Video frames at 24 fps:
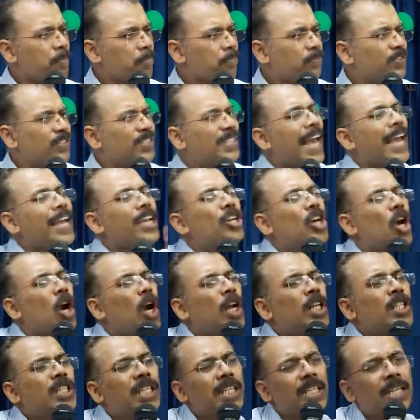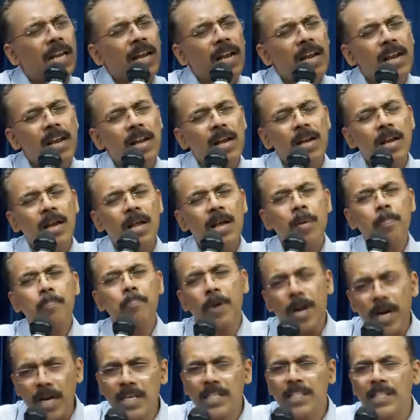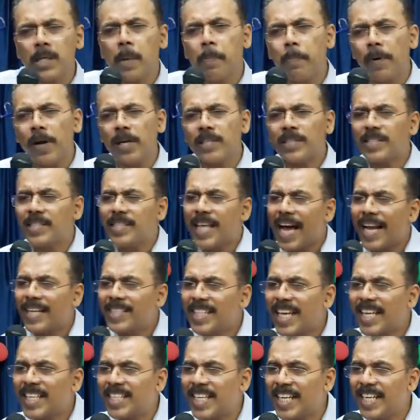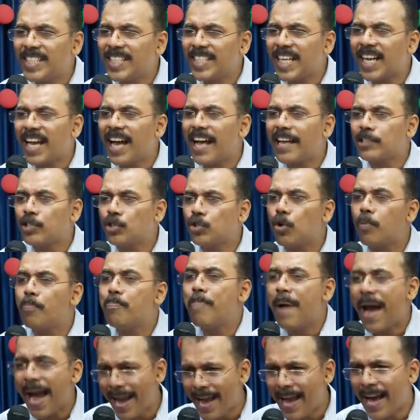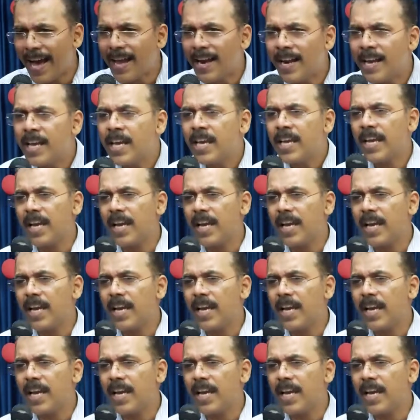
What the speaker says: psychological principles that the teacher has to bear